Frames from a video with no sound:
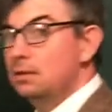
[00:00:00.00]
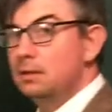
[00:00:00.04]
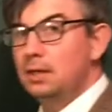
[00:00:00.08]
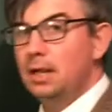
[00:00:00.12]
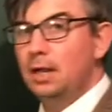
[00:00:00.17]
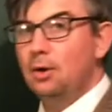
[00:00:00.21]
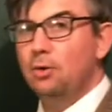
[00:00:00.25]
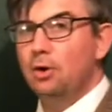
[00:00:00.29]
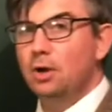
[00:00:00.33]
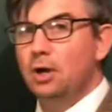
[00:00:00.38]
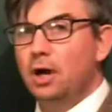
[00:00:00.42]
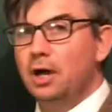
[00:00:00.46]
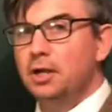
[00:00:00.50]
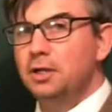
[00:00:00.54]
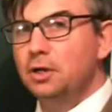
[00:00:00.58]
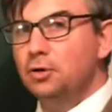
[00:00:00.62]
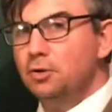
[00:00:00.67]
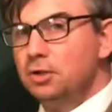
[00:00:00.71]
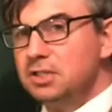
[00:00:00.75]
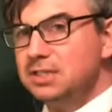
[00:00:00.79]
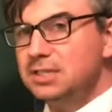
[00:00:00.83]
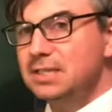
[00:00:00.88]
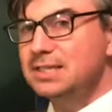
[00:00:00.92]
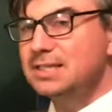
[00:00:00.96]
Now, I
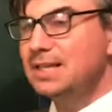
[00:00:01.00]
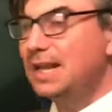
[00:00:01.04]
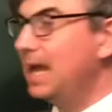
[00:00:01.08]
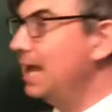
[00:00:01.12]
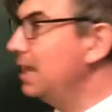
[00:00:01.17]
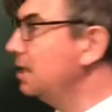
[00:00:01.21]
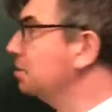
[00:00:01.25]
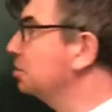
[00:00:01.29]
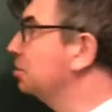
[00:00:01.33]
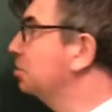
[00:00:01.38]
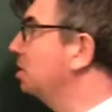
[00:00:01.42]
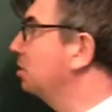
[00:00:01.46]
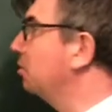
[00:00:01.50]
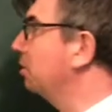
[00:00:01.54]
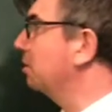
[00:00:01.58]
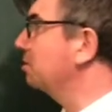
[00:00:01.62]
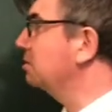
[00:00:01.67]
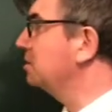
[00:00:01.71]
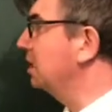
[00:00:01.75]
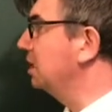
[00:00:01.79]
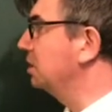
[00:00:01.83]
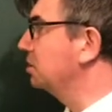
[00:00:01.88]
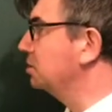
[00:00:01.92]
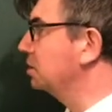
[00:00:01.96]
noticed this last year when I was
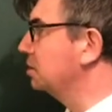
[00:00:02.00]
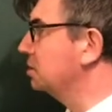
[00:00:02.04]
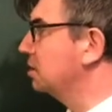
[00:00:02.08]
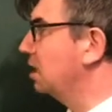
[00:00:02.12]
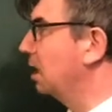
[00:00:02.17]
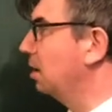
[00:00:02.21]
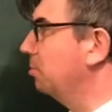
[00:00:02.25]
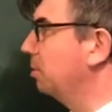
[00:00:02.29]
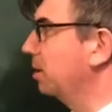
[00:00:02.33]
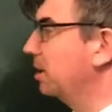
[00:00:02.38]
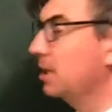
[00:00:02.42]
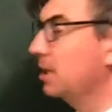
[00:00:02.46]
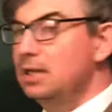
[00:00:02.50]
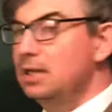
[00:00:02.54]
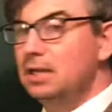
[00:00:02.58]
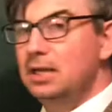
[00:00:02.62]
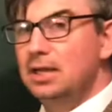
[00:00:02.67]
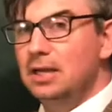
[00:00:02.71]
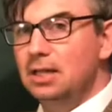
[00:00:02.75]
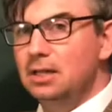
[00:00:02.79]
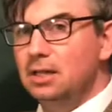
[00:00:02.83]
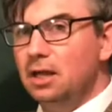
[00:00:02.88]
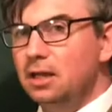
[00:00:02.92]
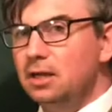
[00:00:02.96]
teaching this topic,
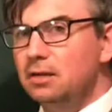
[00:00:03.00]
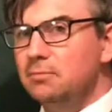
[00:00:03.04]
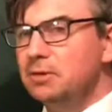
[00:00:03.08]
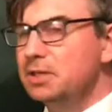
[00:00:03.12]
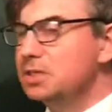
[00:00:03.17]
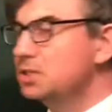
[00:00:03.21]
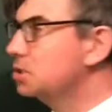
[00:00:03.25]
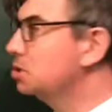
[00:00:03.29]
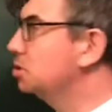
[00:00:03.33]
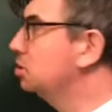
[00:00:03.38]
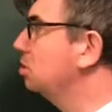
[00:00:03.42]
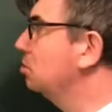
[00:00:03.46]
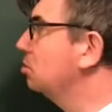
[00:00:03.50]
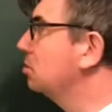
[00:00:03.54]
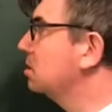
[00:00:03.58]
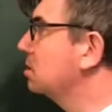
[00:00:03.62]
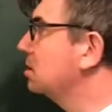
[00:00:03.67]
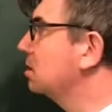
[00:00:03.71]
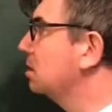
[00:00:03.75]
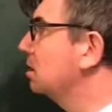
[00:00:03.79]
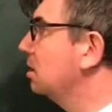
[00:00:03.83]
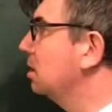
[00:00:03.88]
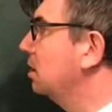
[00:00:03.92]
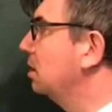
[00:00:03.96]
a lot of my
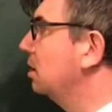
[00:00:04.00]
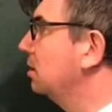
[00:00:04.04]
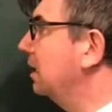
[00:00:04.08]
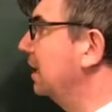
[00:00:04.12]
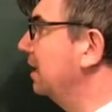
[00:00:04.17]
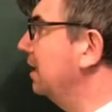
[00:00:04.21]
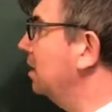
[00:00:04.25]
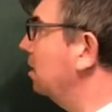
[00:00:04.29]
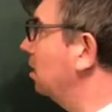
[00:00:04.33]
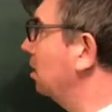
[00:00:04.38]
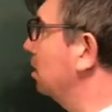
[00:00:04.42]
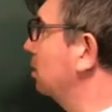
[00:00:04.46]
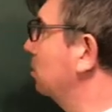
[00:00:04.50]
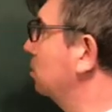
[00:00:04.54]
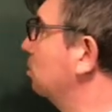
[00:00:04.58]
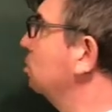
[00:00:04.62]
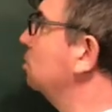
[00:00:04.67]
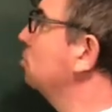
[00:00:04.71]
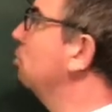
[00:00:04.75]
students, they did all the good